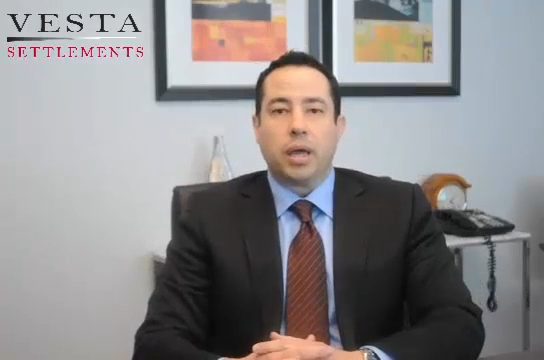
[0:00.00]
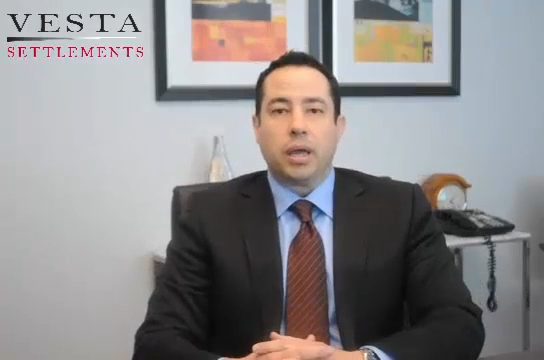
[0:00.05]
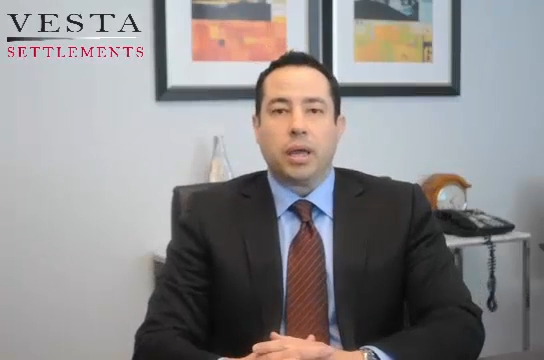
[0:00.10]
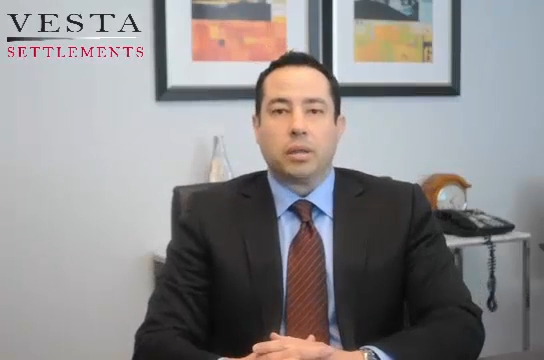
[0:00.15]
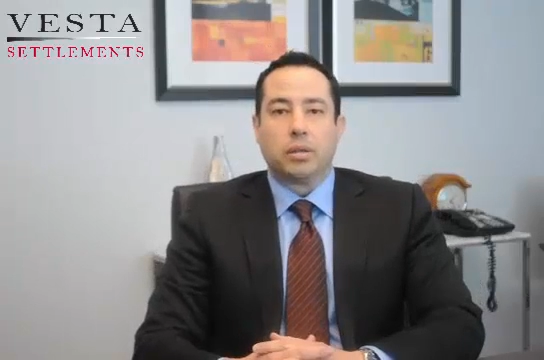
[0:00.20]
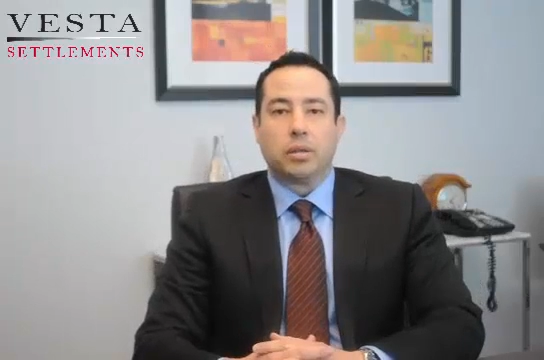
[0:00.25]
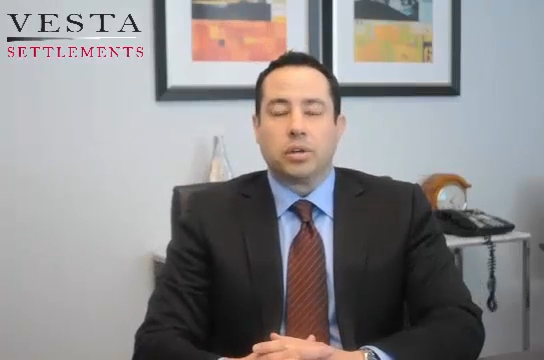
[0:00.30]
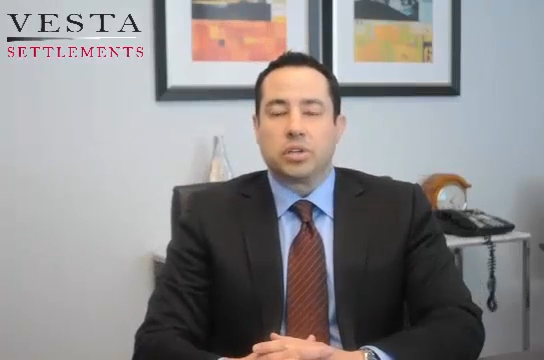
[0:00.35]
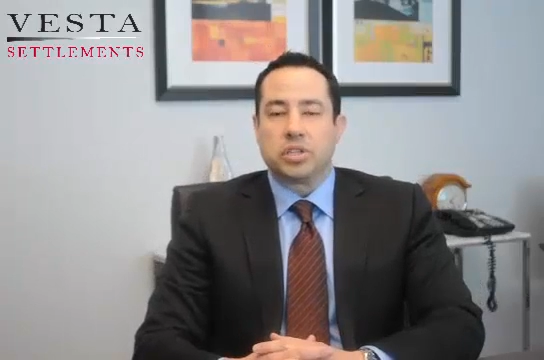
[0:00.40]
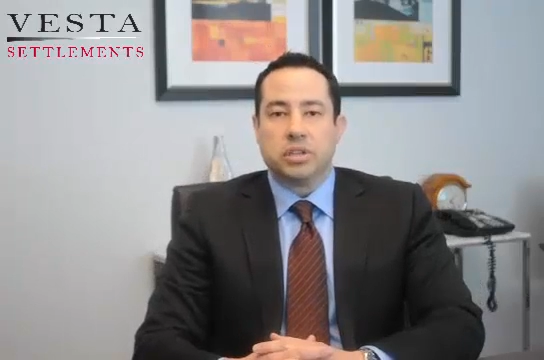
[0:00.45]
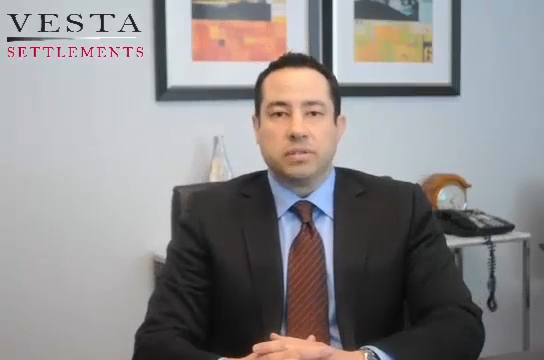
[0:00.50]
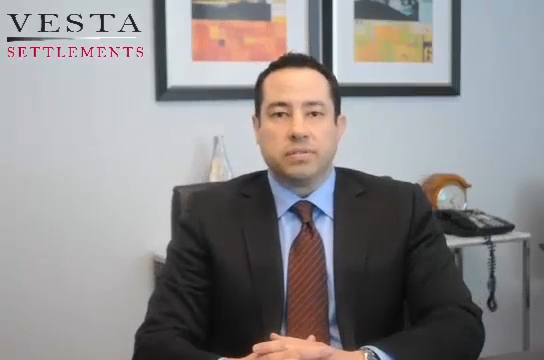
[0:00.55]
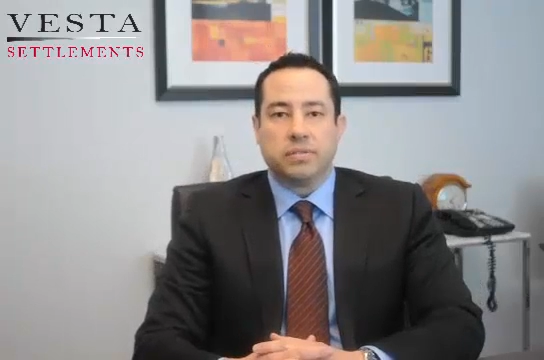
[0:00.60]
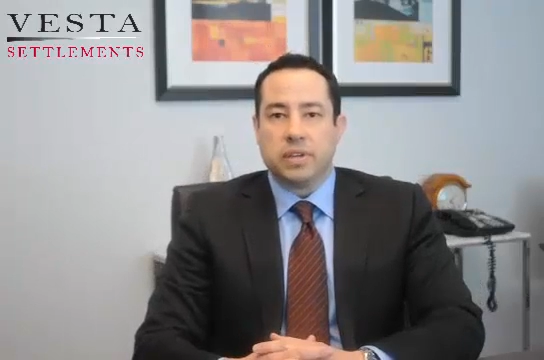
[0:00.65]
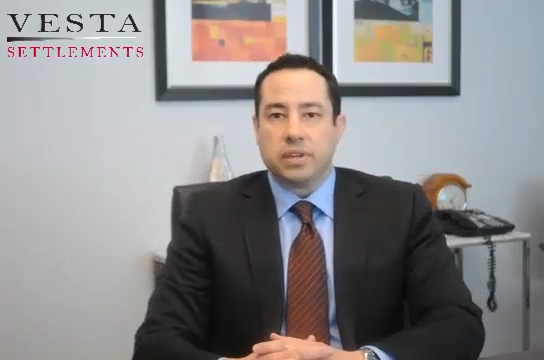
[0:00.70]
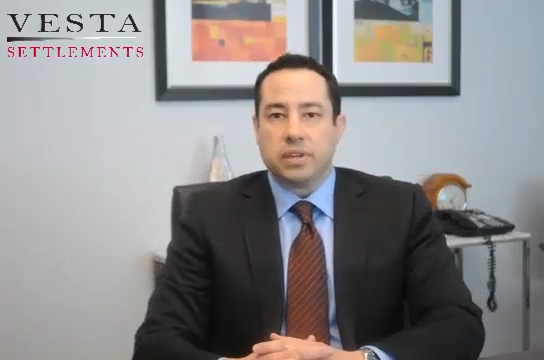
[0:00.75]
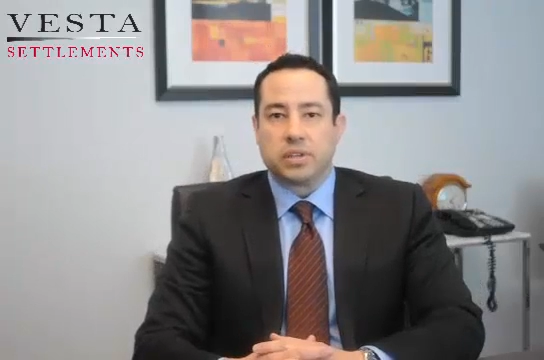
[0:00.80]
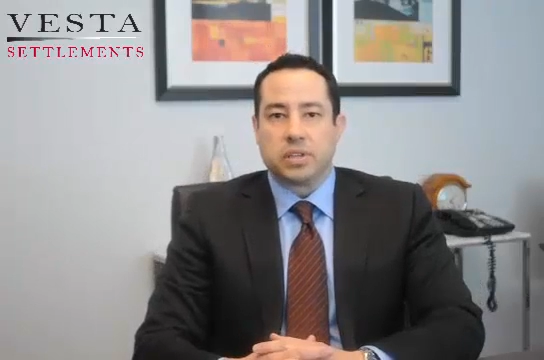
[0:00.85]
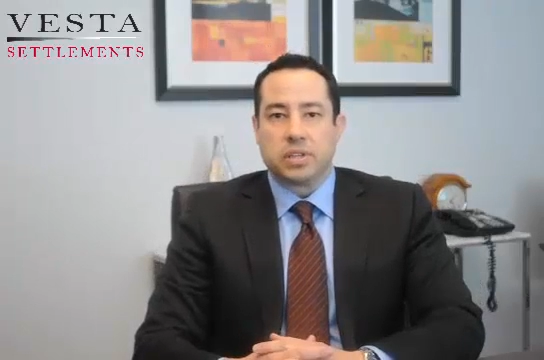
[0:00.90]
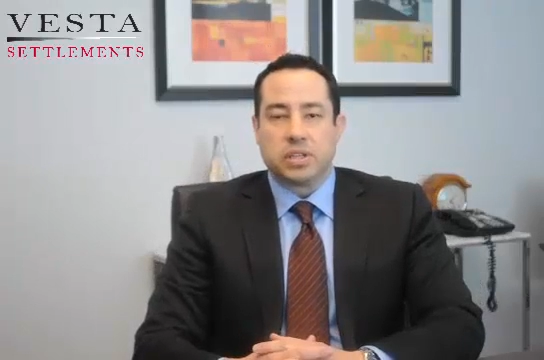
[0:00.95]
It looks and
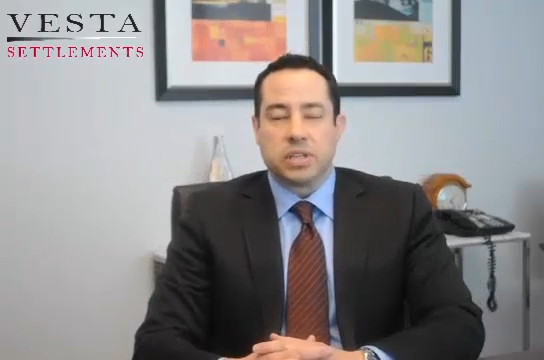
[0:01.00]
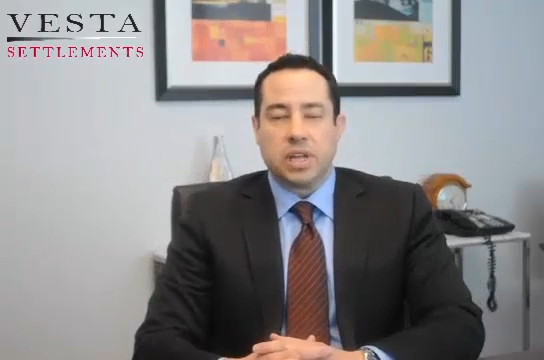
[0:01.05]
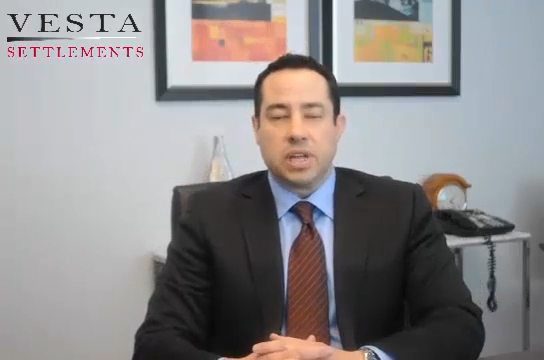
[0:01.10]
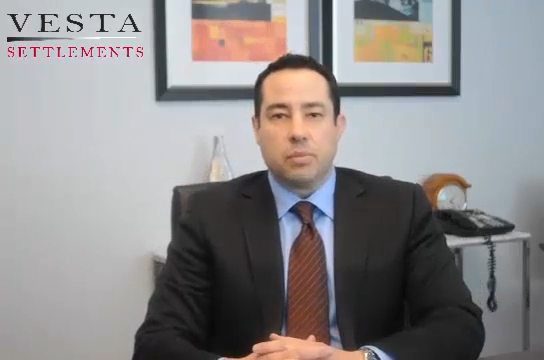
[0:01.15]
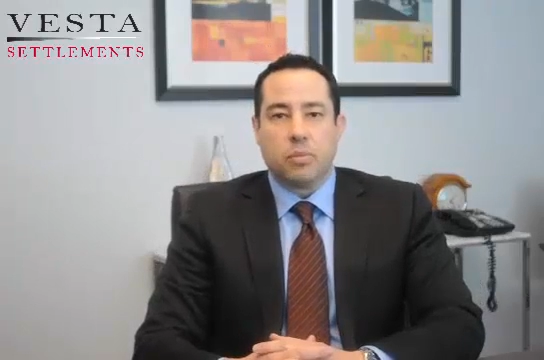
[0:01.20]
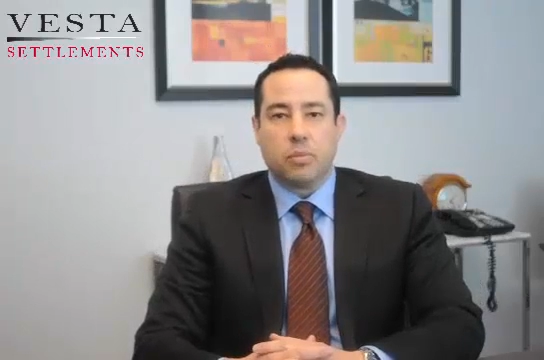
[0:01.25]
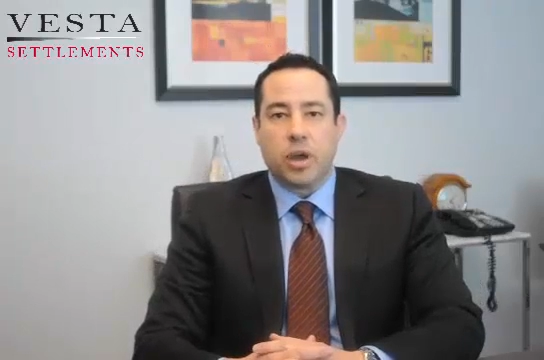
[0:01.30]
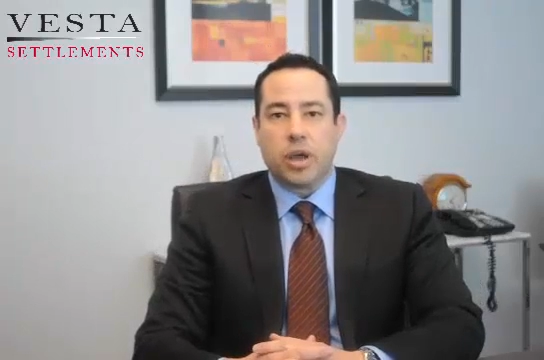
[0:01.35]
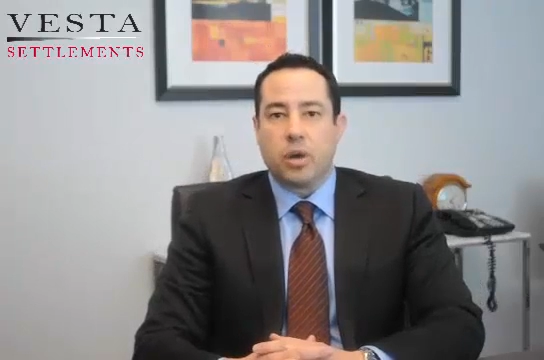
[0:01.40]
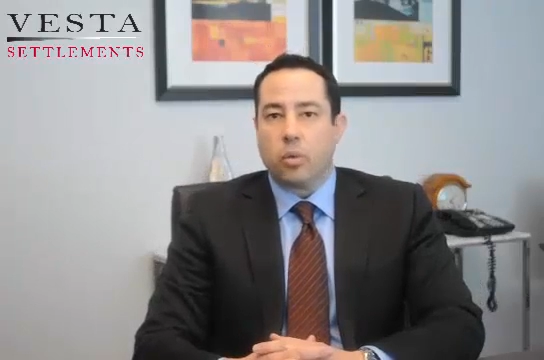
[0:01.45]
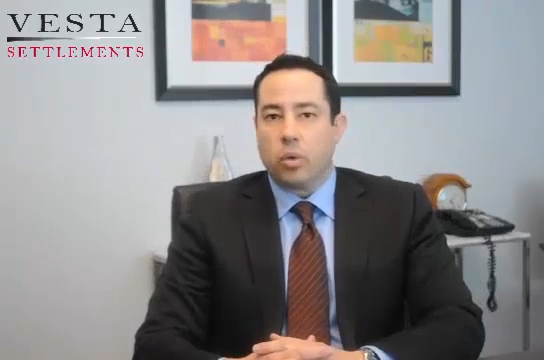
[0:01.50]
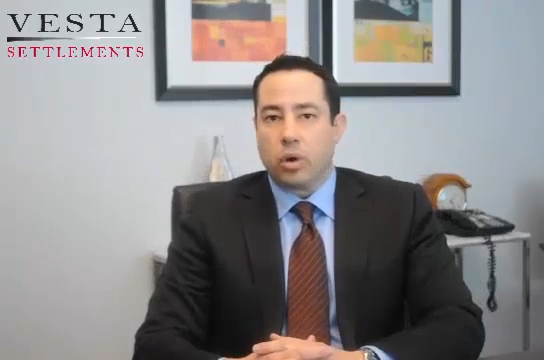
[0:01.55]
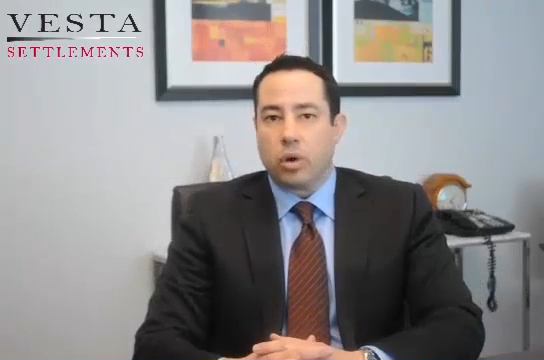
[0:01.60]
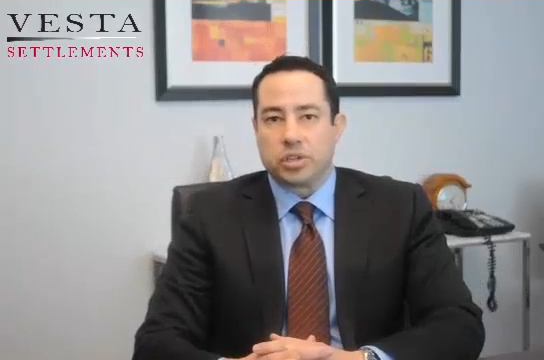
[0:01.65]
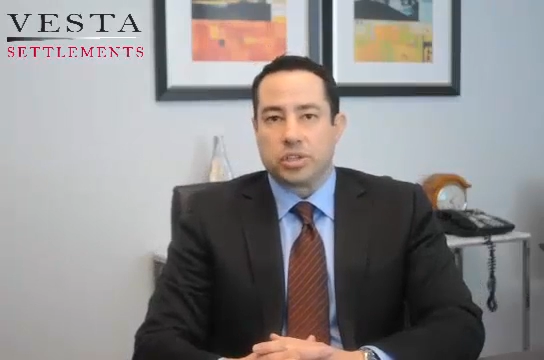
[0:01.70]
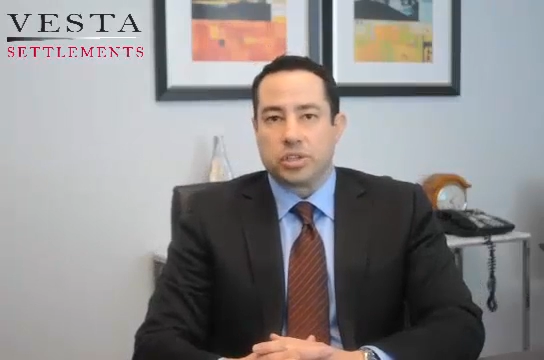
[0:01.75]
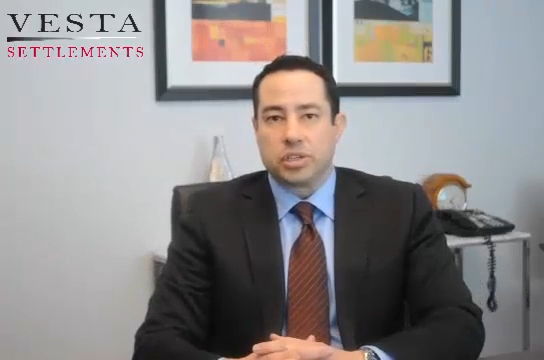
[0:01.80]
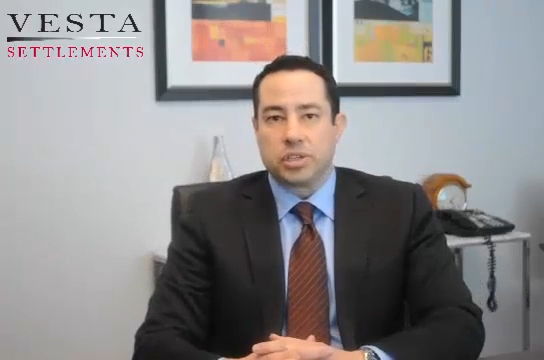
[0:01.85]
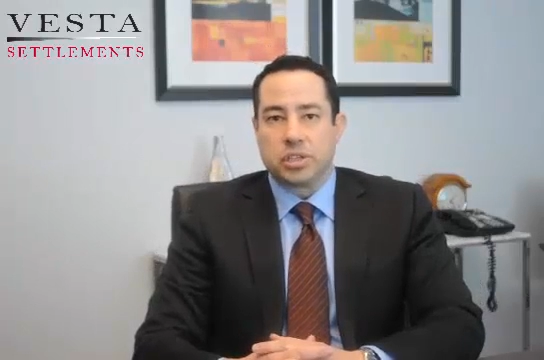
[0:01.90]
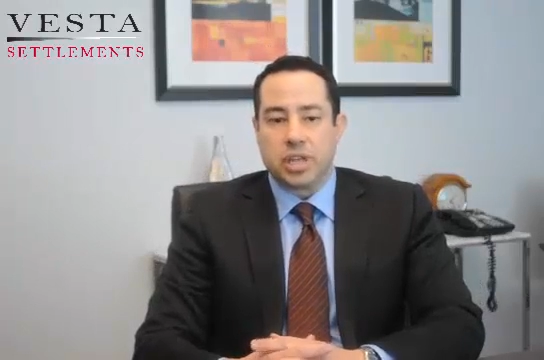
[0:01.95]
feels the same way, it
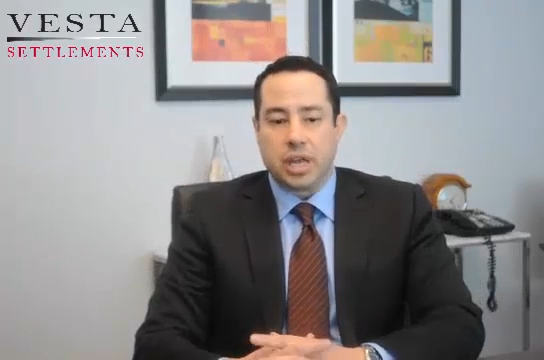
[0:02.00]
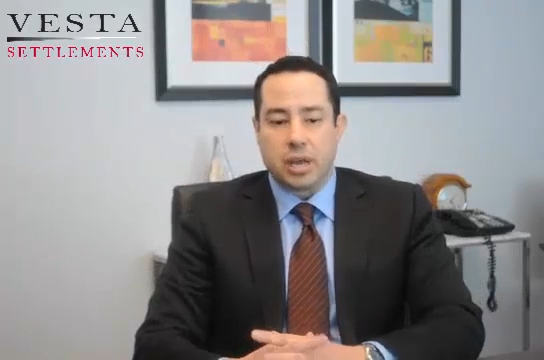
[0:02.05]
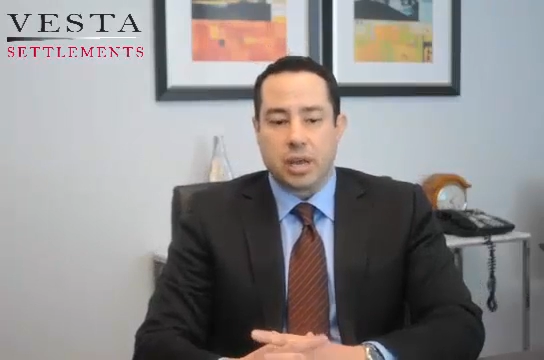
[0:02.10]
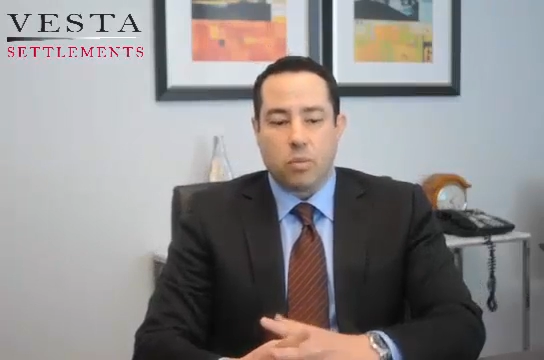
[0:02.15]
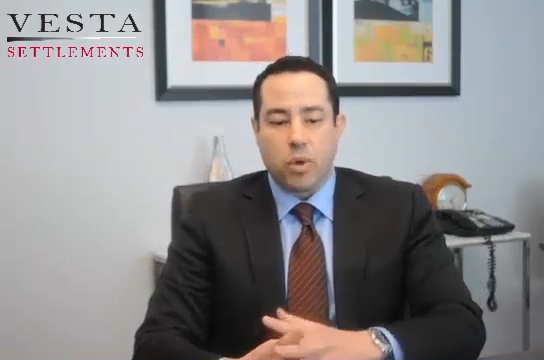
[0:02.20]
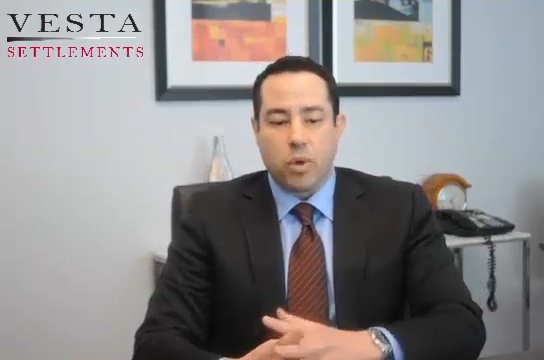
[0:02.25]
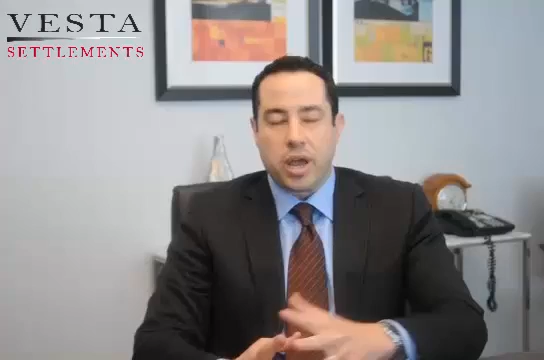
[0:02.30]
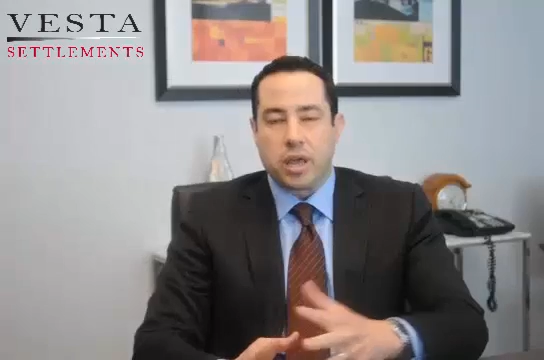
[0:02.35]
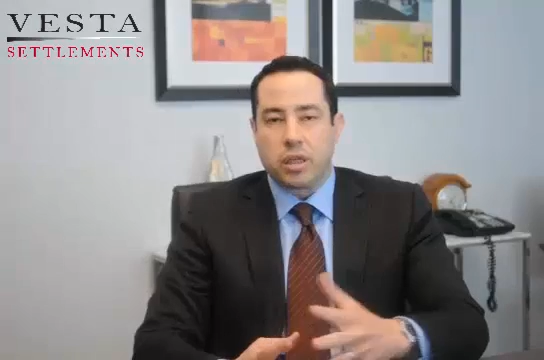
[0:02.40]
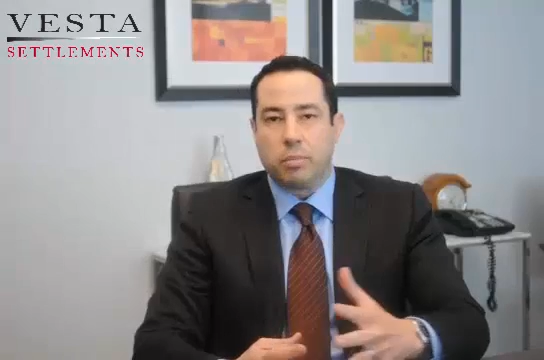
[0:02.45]
works the same way.